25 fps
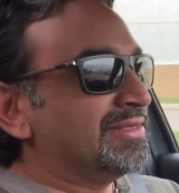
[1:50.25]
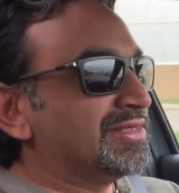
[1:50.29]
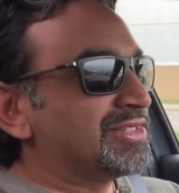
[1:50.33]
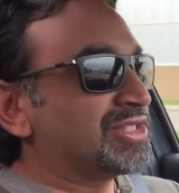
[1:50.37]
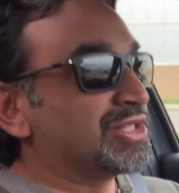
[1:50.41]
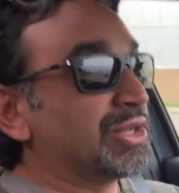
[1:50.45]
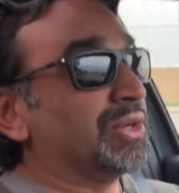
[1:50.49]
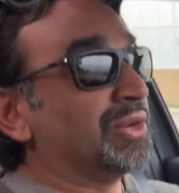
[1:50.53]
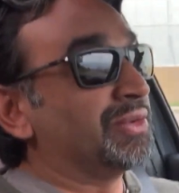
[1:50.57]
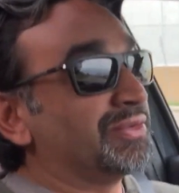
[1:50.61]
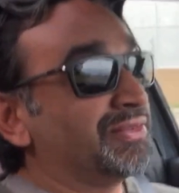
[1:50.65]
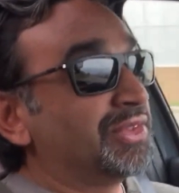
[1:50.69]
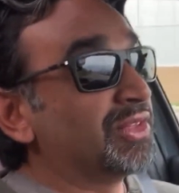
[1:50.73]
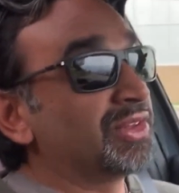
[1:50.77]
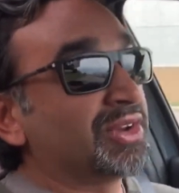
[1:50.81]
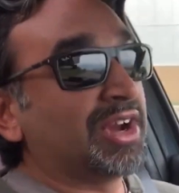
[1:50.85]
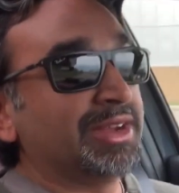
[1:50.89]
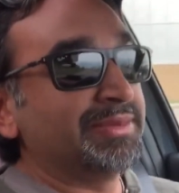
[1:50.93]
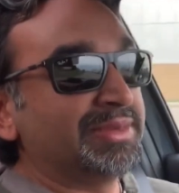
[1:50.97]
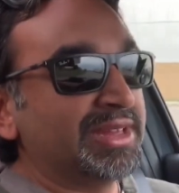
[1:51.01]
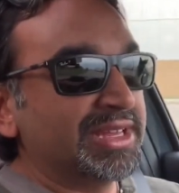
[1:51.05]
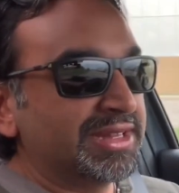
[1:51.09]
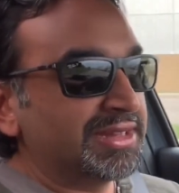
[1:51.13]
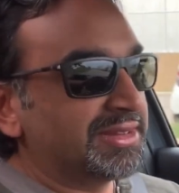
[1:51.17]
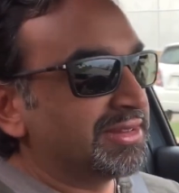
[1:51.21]
So fuel
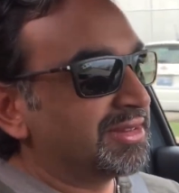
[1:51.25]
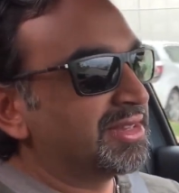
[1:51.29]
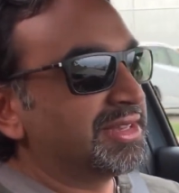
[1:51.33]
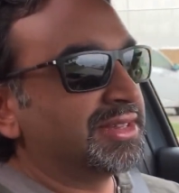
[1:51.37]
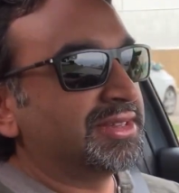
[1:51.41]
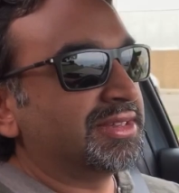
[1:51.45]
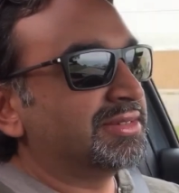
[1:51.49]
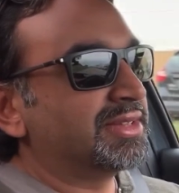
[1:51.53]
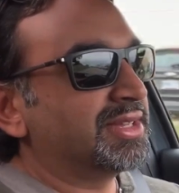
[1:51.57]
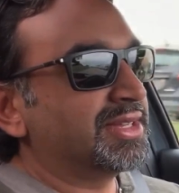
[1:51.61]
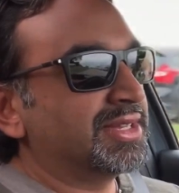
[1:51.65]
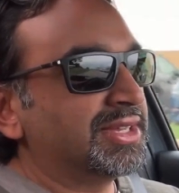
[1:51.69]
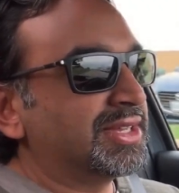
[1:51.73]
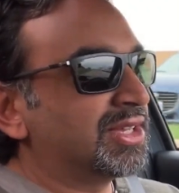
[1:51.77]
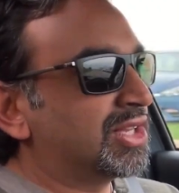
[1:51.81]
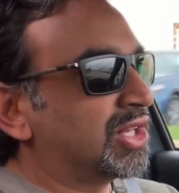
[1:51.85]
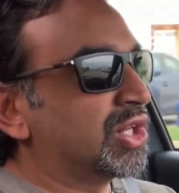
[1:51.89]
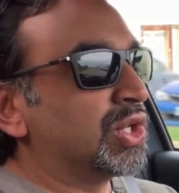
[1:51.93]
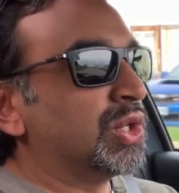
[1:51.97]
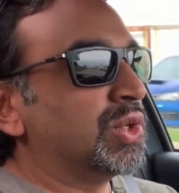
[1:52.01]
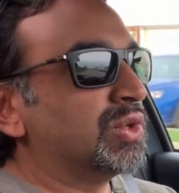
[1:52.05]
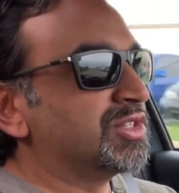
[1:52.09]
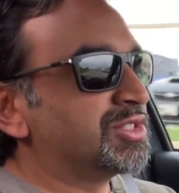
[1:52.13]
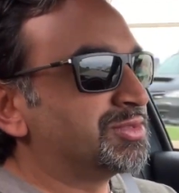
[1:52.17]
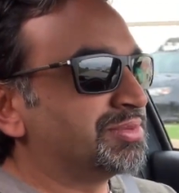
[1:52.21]
economy,
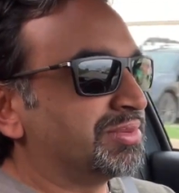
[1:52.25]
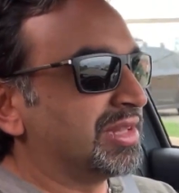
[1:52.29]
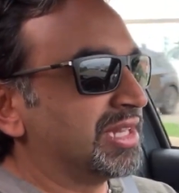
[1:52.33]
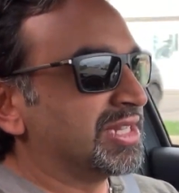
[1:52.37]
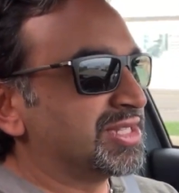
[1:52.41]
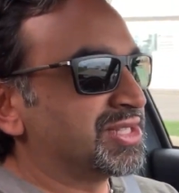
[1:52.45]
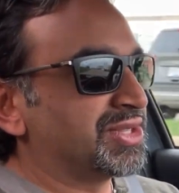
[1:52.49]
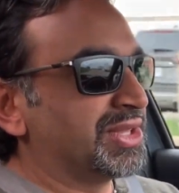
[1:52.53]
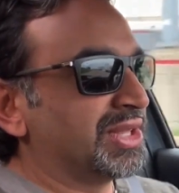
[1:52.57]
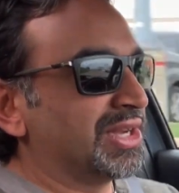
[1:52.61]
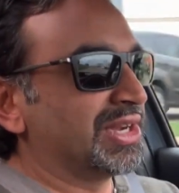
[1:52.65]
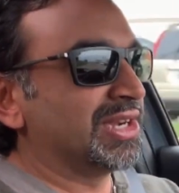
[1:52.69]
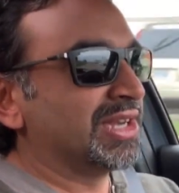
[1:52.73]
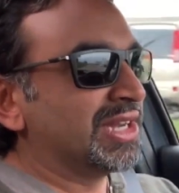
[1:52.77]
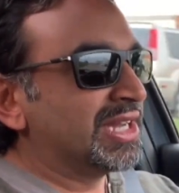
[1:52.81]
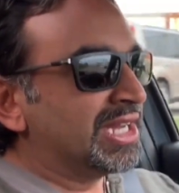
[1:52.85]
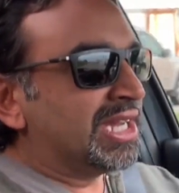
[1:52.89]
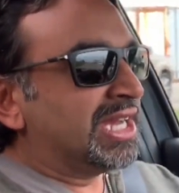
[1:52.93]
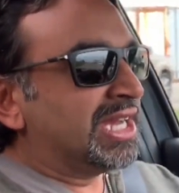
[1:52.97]
huge plus there.